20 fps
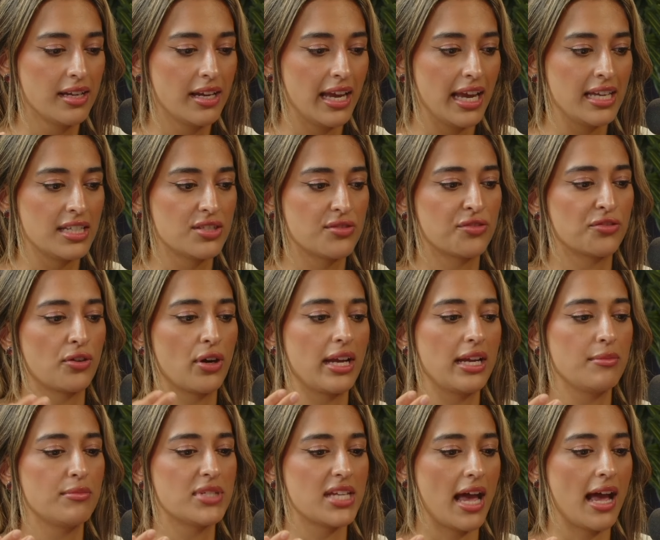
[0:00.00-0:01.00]
it's
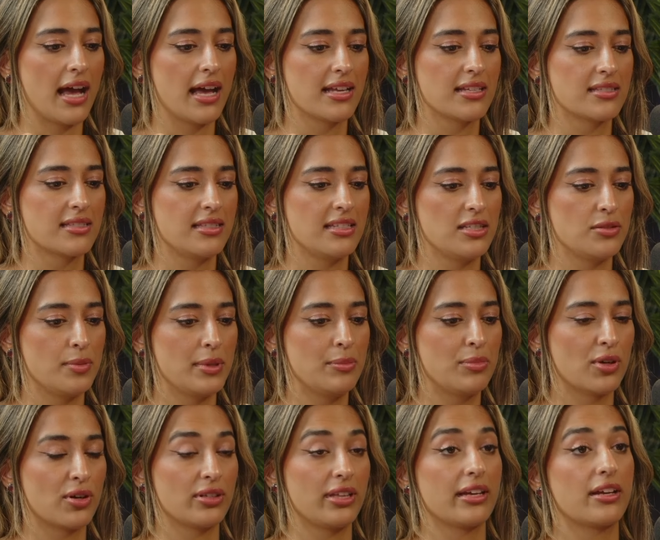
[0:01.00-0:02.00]
framed as these
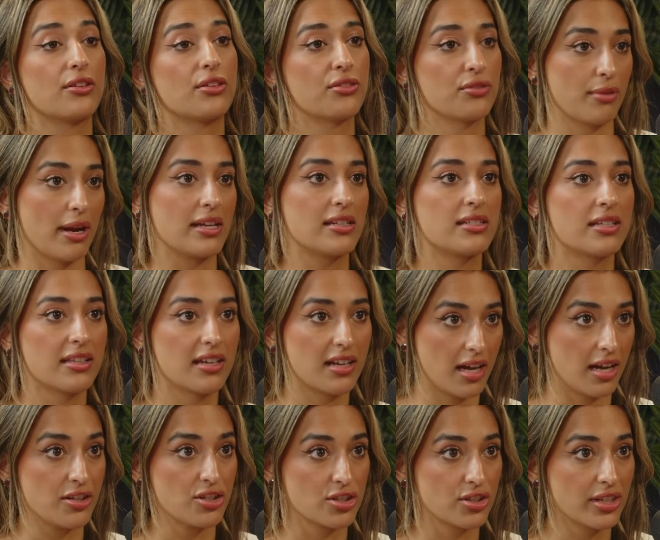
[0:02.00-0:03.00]
people are a threat to the
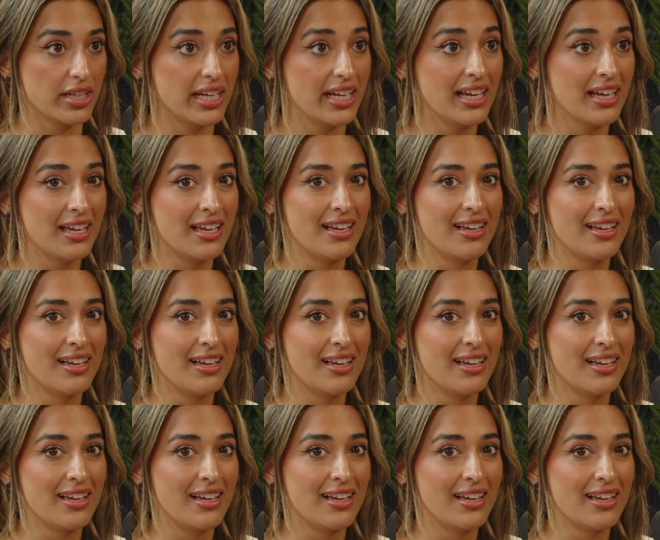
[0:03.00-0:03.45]
country.